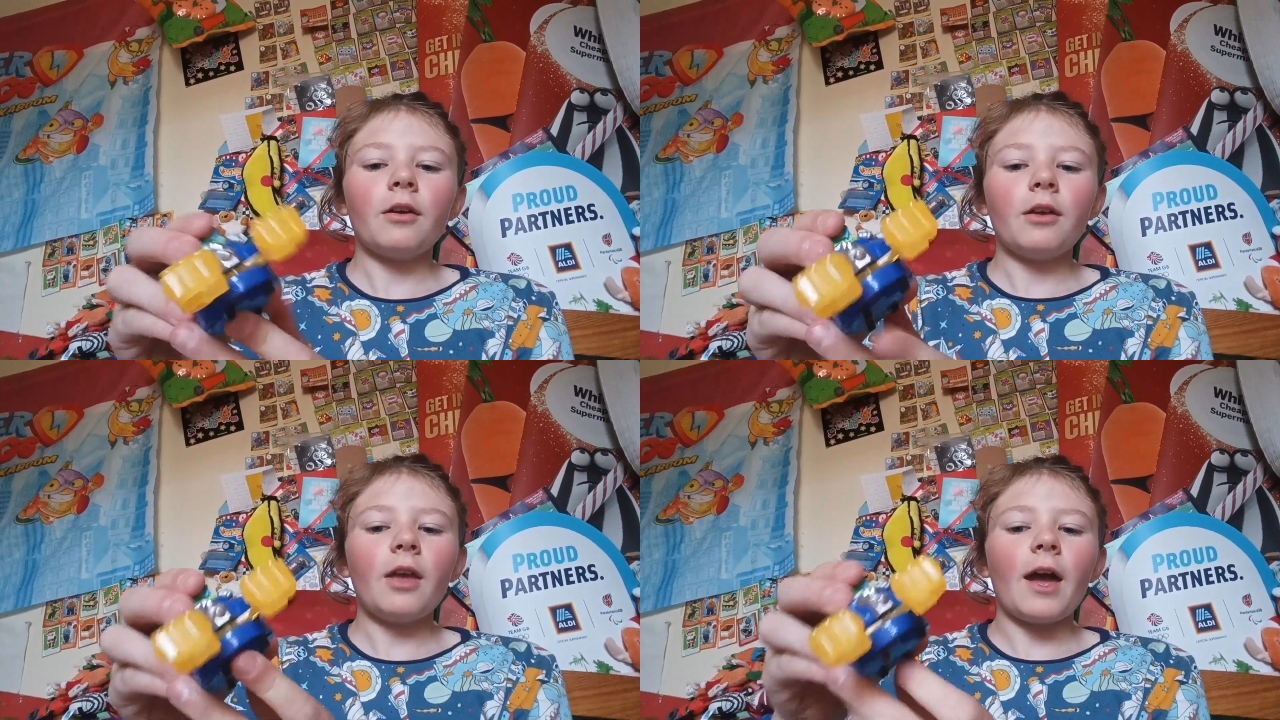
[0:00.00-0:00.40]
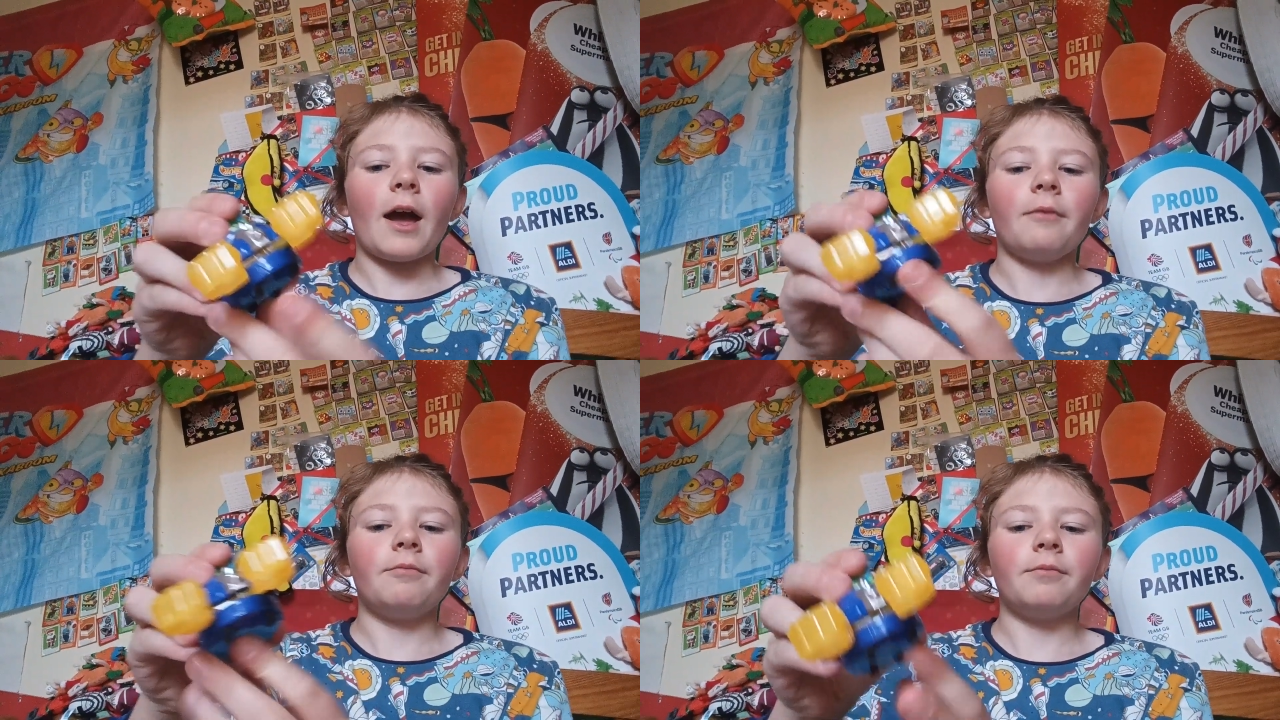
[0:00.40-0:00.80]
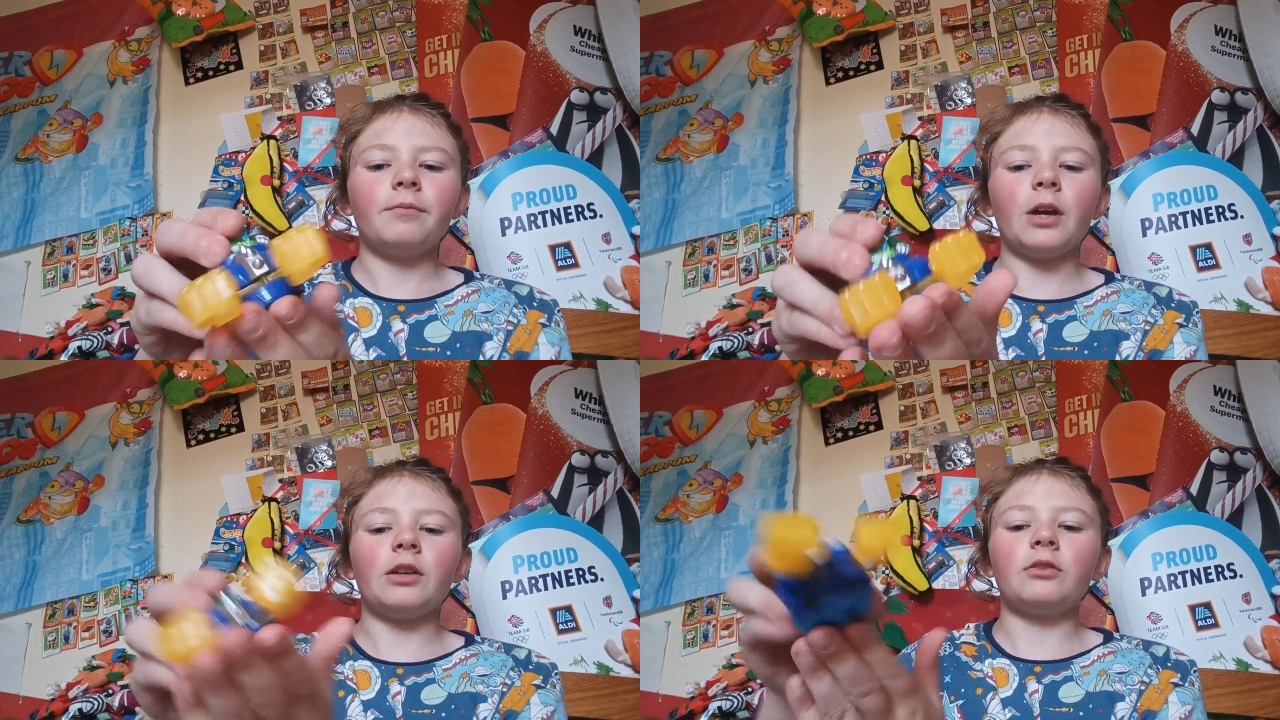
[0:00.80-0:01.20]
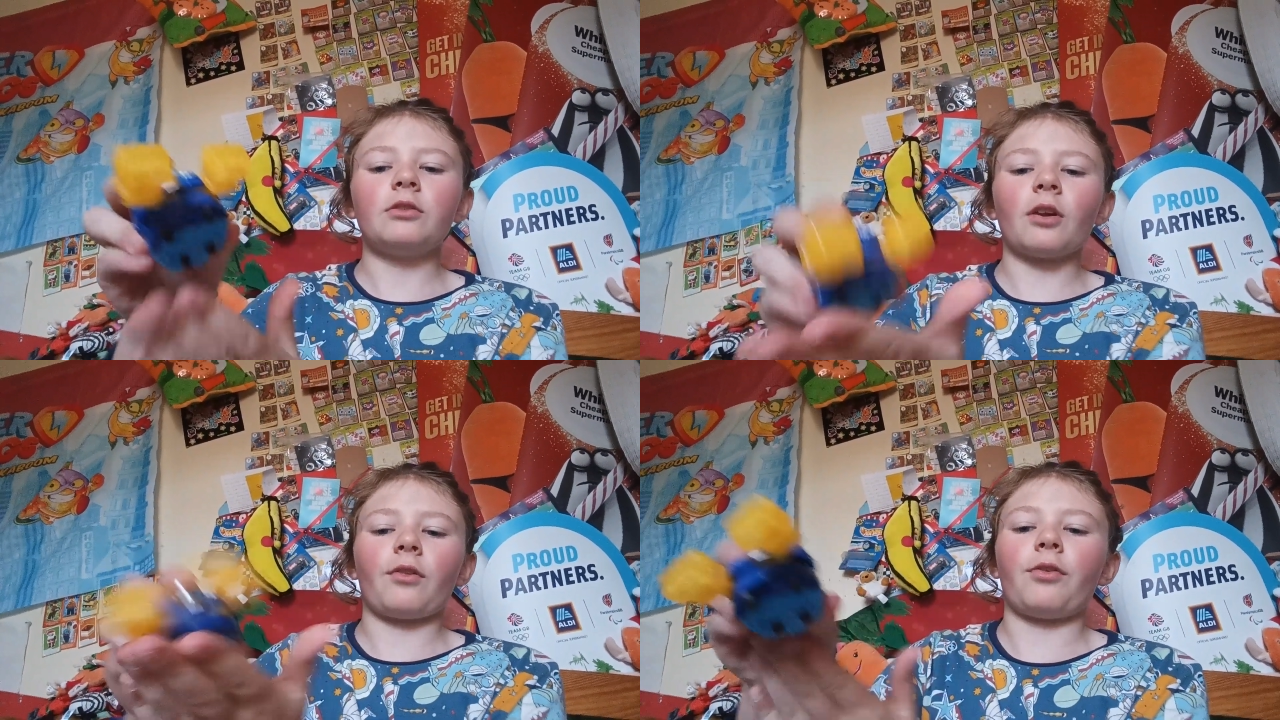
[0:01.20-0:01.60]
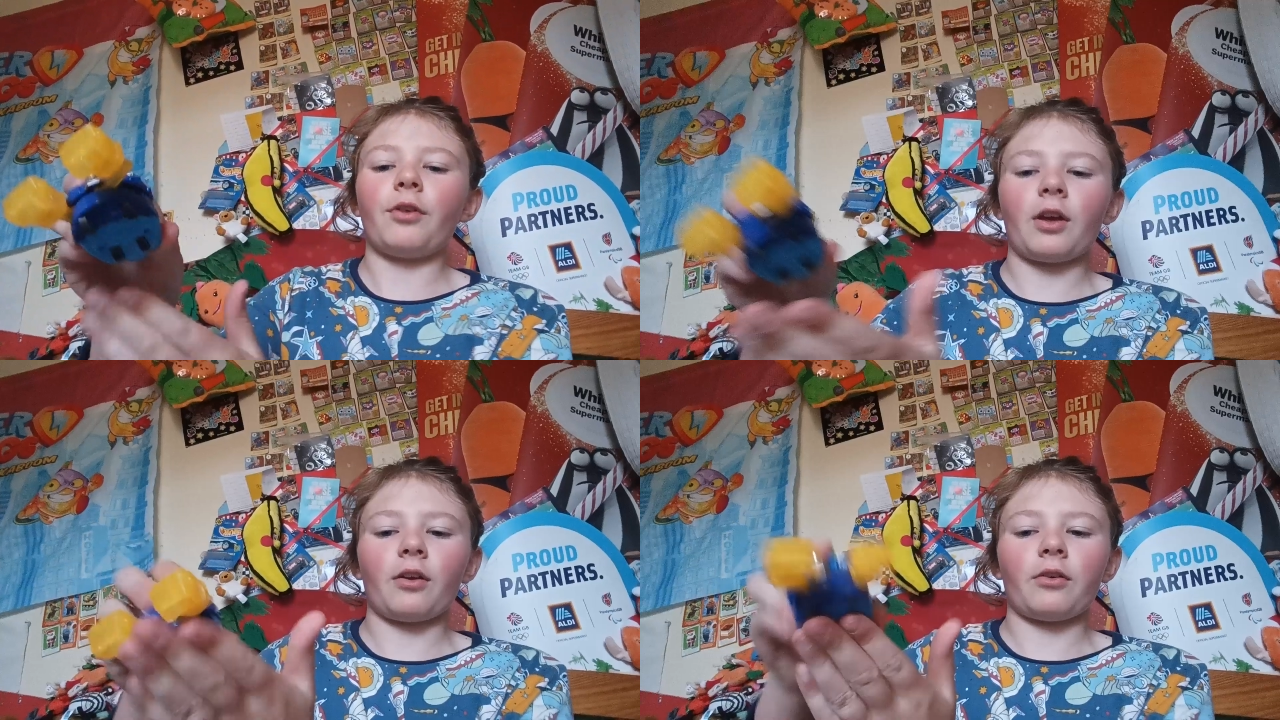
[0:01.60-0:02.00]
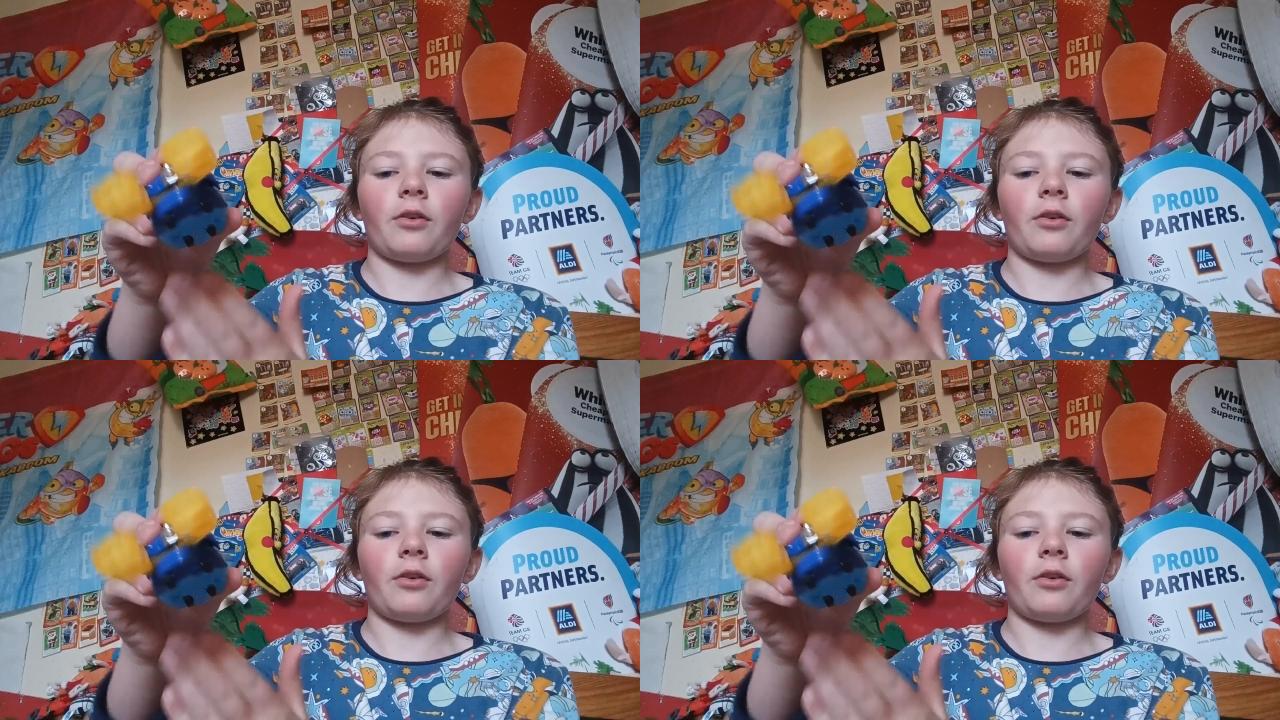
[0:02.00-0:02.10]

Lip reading: Yeah, it does a thing.